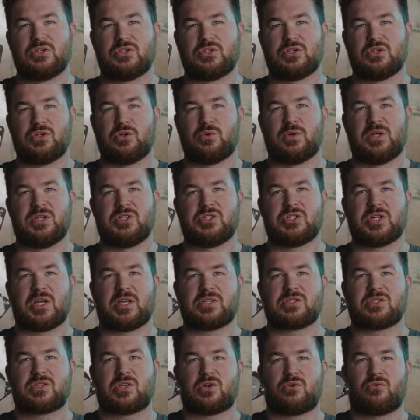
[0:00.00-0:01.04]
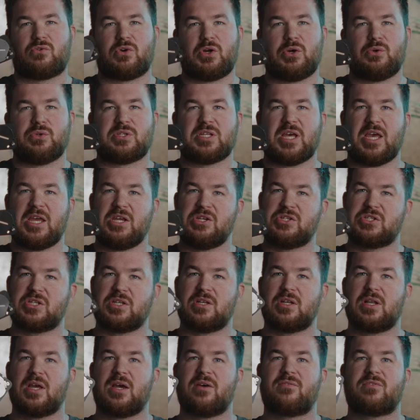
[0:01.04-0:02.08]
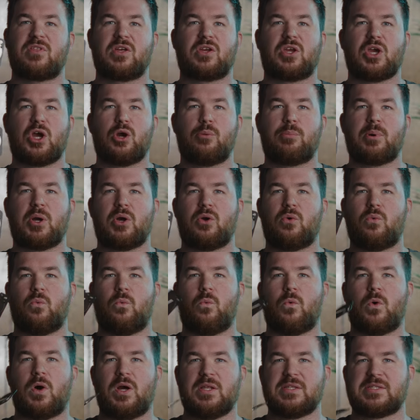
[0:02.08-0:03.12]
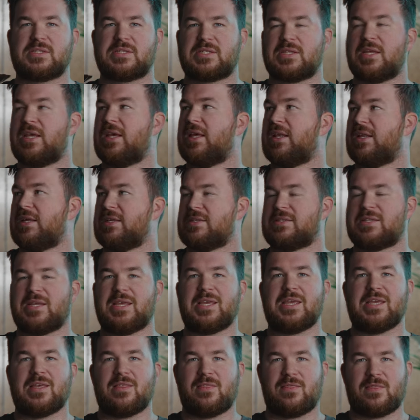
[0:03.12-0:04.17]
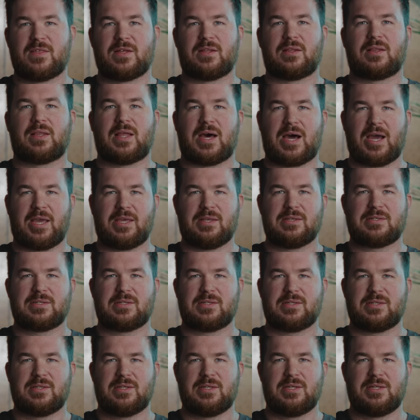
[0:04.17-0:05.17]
to adjust the rotation of the gobo once it is in the light.